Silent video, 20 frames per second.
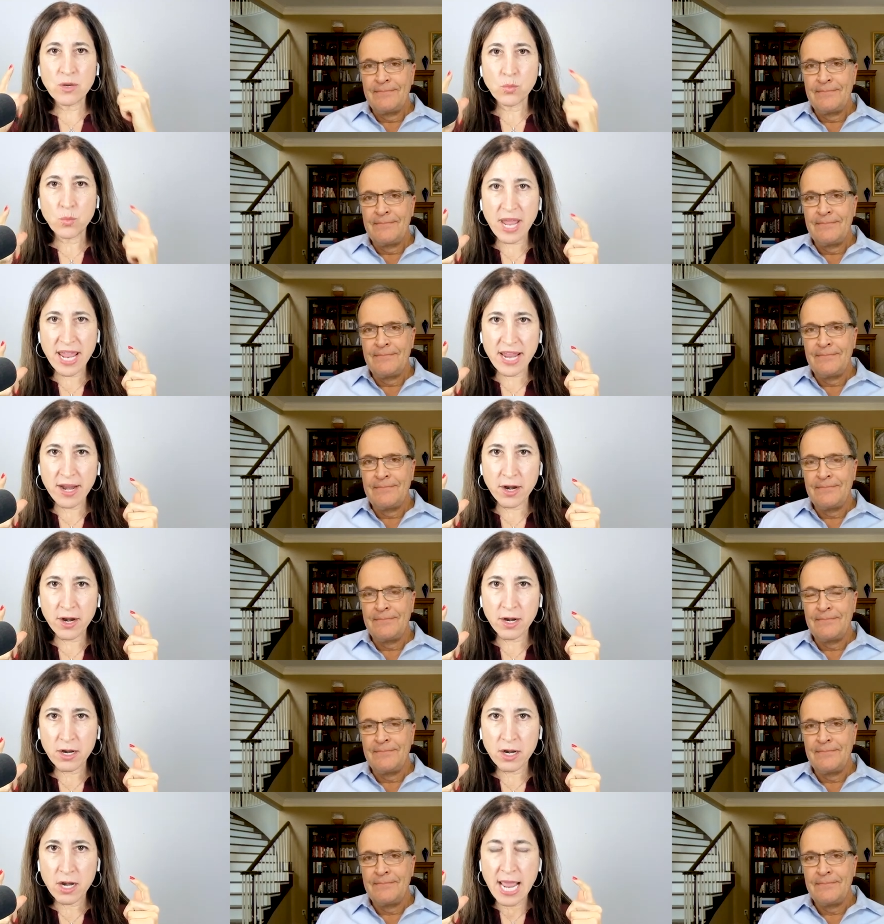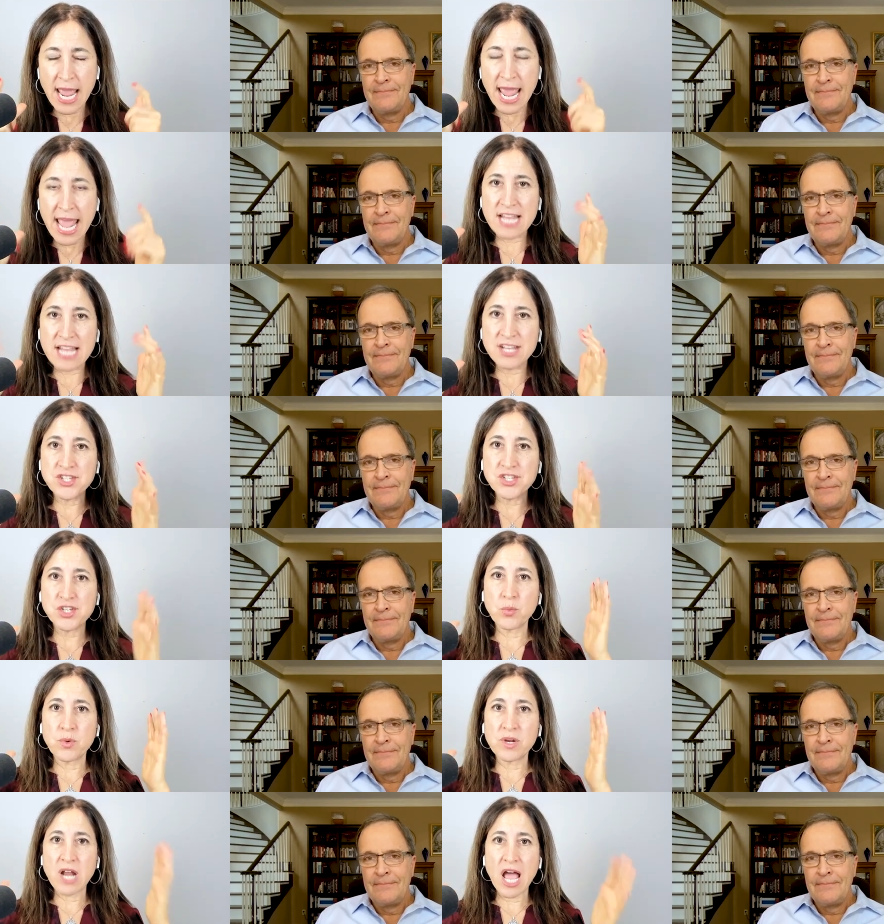Speaker 1: aware. And
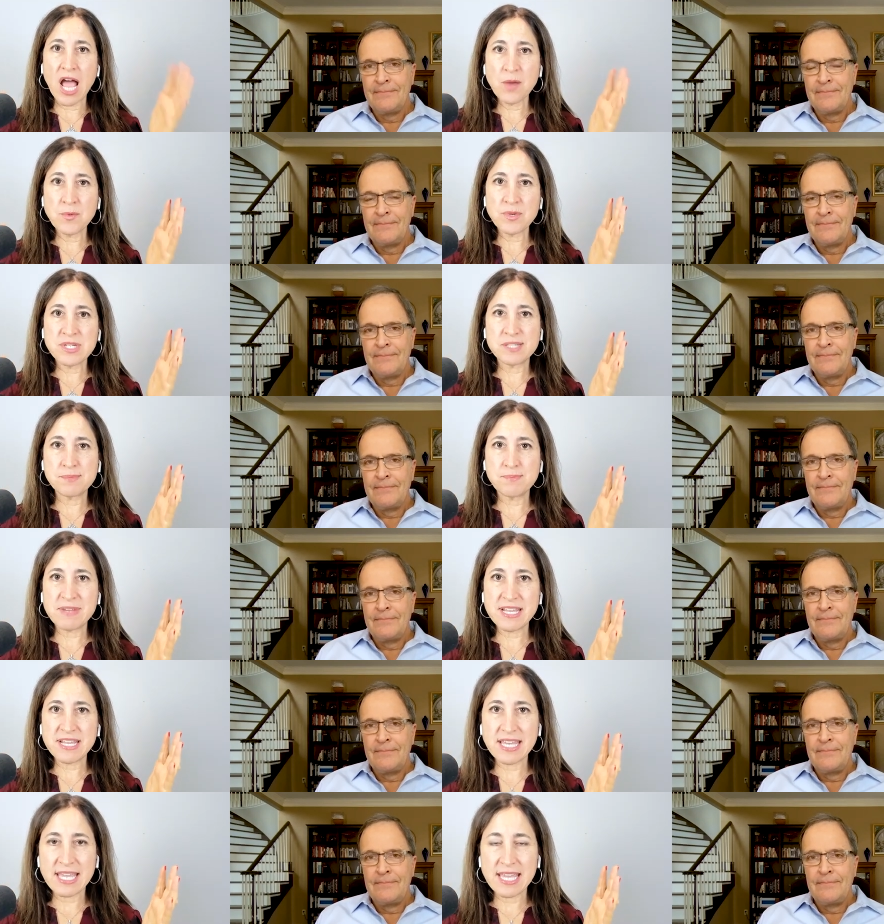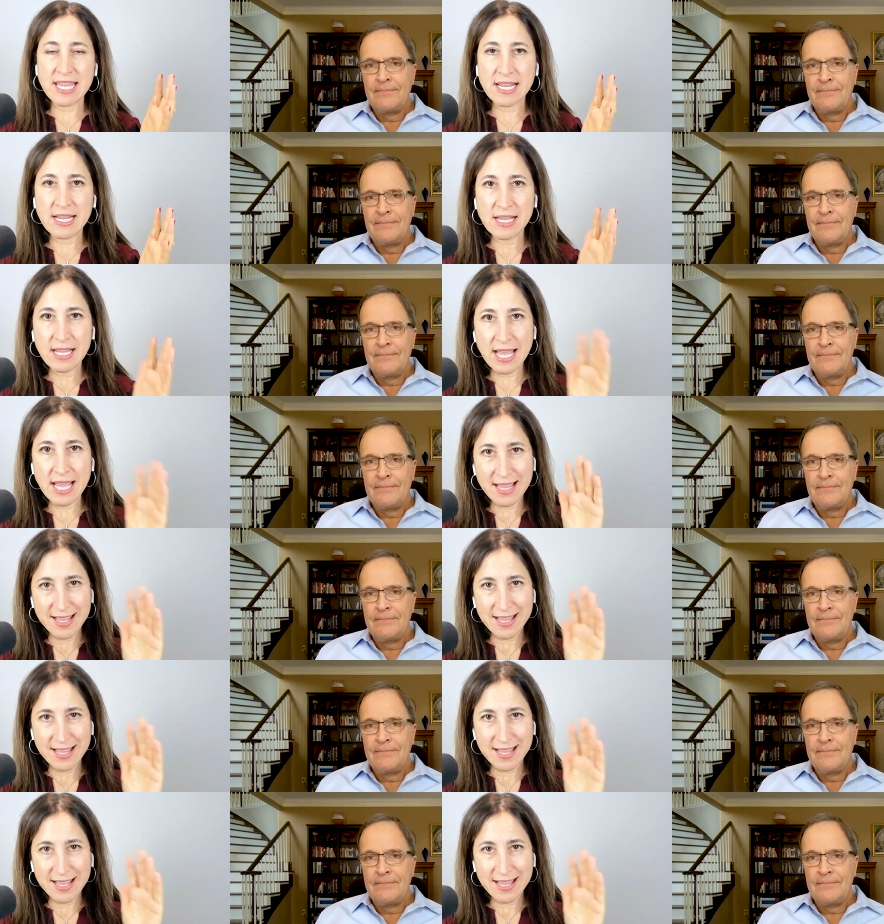so when I was speaking,